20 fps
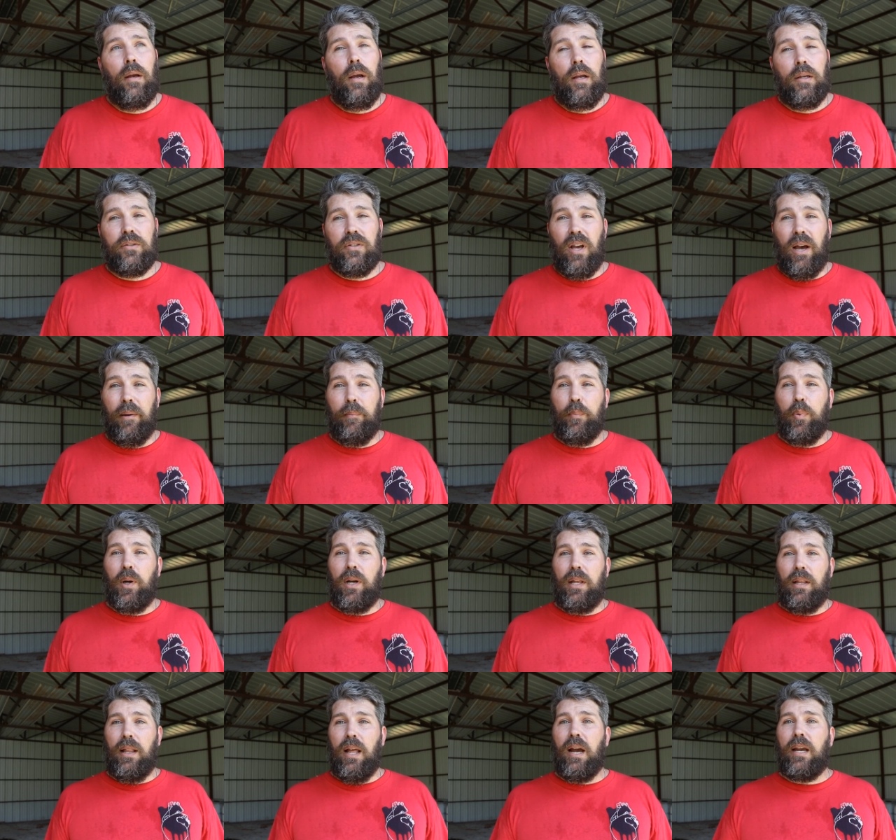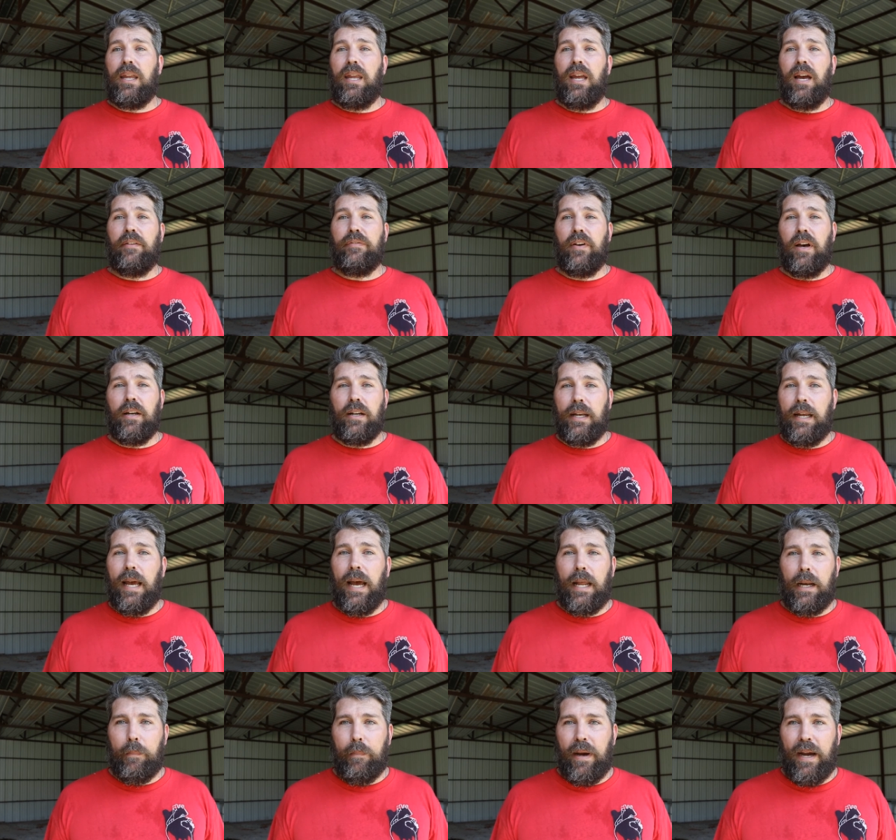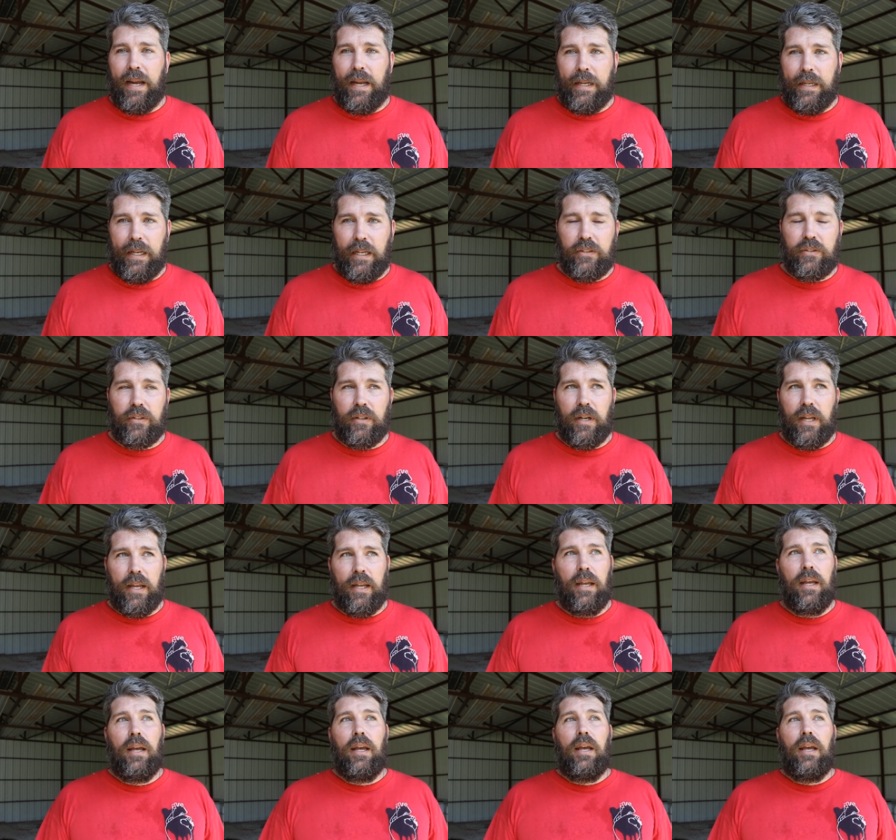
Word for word: So I'm pretty lucky I found a guy to buy it yesterday.